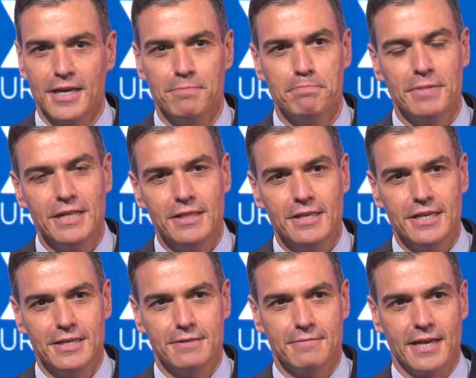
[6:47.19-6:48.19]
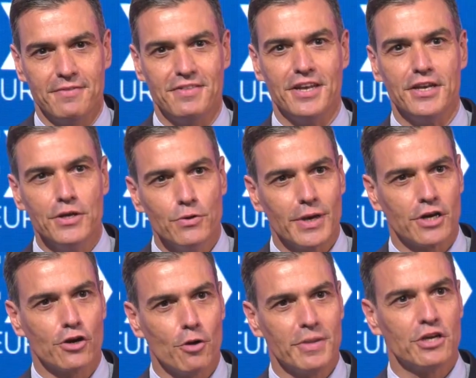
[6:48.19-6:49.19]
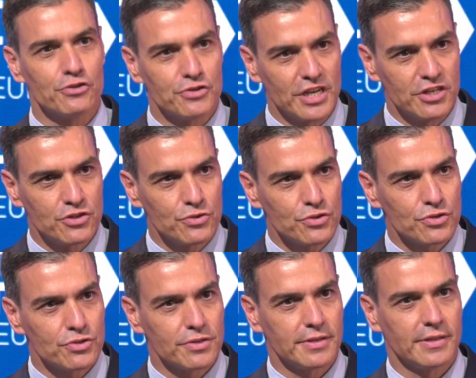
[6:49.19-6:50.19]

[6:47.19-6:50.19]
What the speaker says: in building the new economic consensus